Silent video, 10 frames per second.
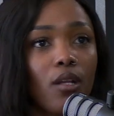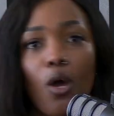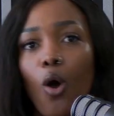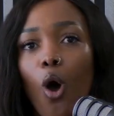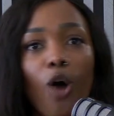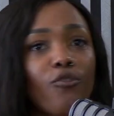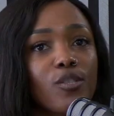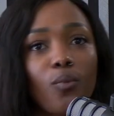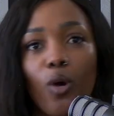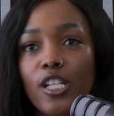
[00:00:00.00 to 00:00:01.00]
office
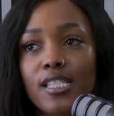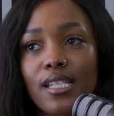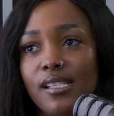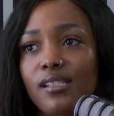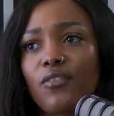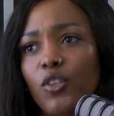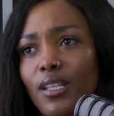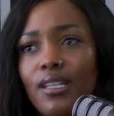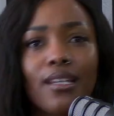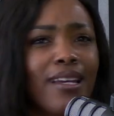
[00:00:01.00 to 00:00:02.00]
politics in a
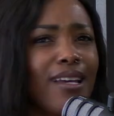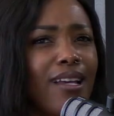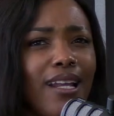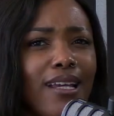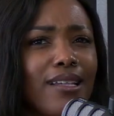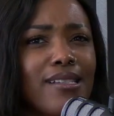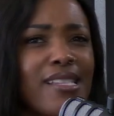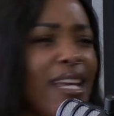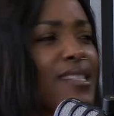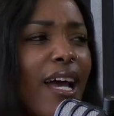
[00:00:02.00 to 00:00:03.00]
very like
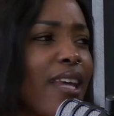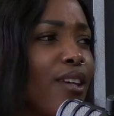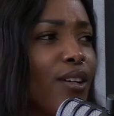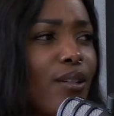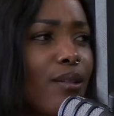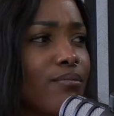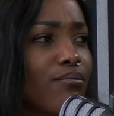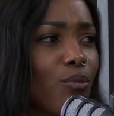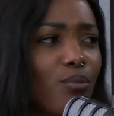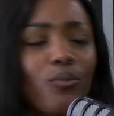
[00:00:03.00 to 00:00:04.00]

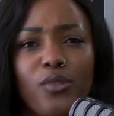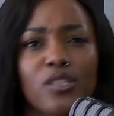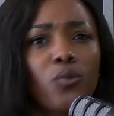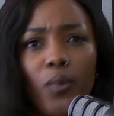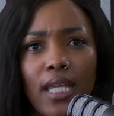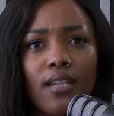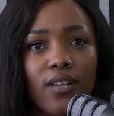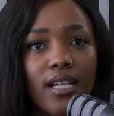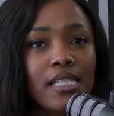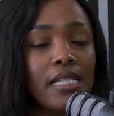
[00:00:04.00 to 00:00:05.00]
satire-wrist way, right?